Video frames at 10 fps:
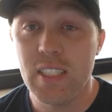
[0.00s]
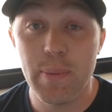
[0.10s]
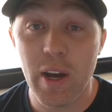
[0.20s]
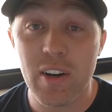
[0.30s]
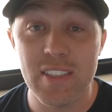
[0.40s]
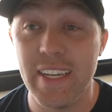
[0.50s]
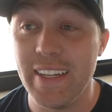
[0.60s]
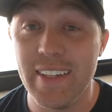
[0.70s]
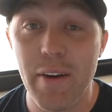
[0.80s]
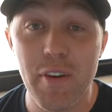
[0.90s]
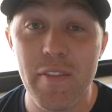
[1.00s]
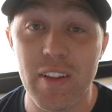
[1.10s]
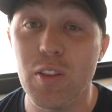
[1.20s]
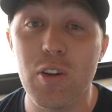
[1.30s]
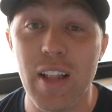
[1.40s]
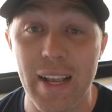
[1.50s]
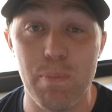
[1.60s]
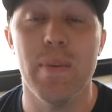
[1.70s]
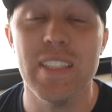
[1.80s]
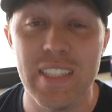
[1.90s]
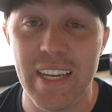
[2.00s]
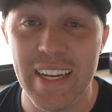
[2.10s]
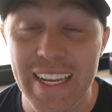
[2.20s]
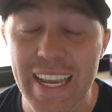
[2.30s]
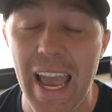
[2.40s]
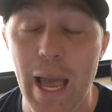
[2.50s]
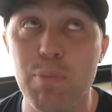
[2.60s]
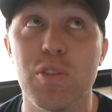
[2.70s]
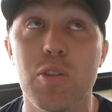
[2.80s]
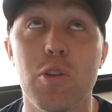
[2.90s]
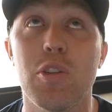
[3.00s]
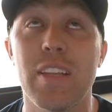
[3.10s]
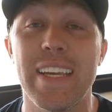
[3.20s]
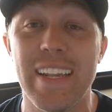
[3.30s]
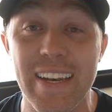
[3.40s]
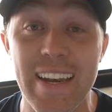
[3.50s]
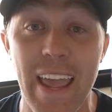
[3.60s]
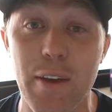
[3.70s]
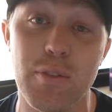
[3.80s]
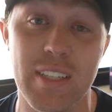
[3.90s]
To be honest, he never even looked like missing it. He absolutely nailed